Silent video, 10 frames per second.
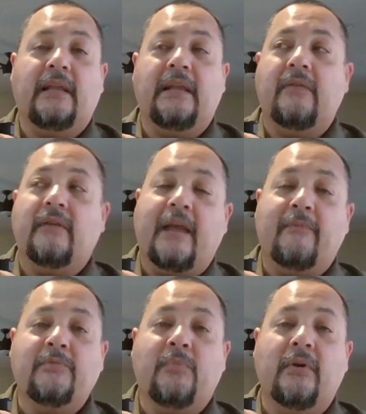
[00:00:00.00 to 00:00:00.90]
now the
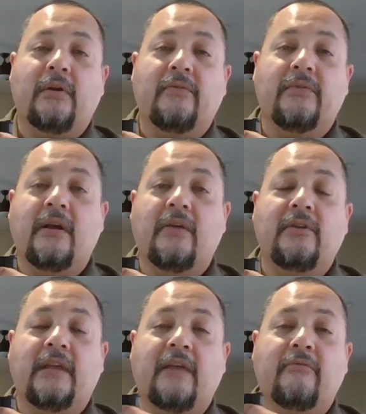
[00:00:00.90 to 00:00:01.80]
camera's pointing over there, and
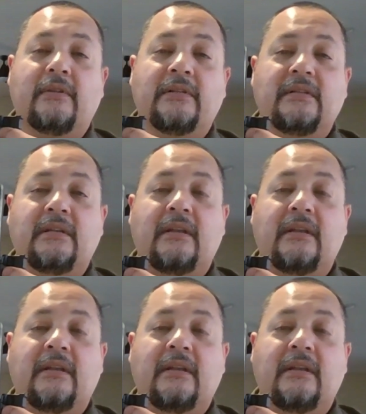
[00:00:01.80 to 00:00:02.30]
you can't really see.